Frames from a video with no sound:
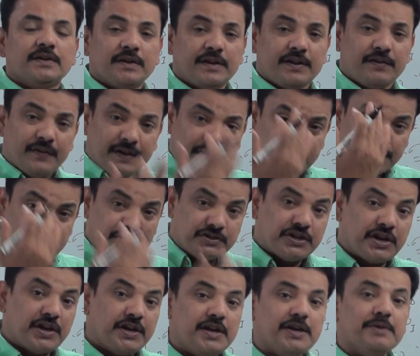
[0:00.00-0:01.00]
even in
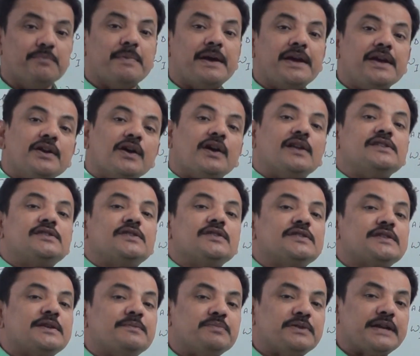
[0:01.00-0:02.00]
JEE main also
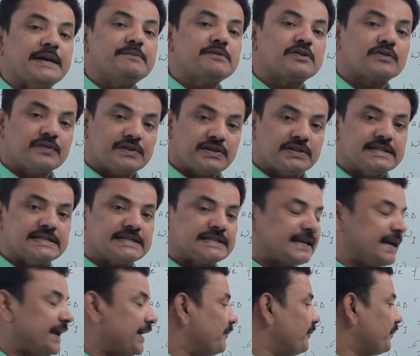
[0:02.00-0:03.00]
sometimes questions
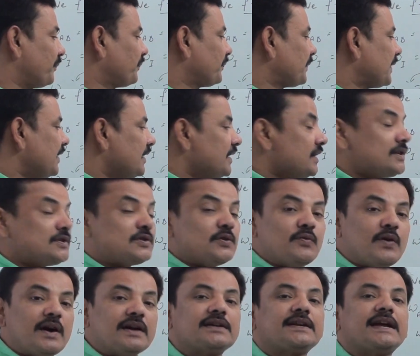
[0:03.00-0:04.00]
came. So
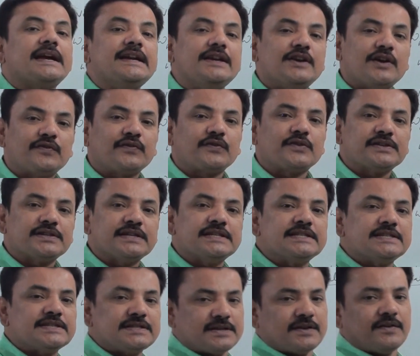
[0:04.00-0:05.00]
what kind of
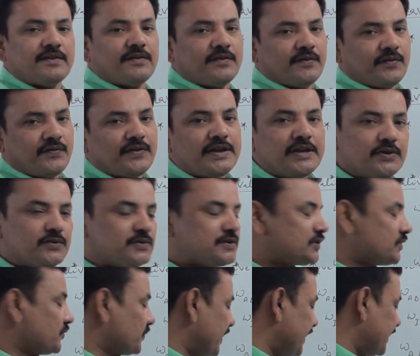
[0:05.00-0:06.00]
questions we
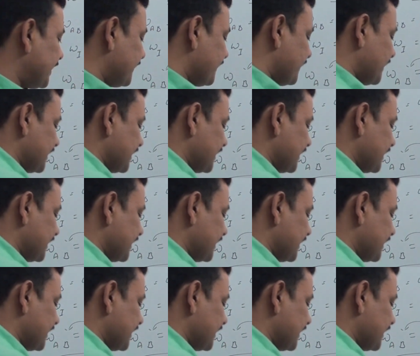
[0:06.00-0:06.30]
used to get in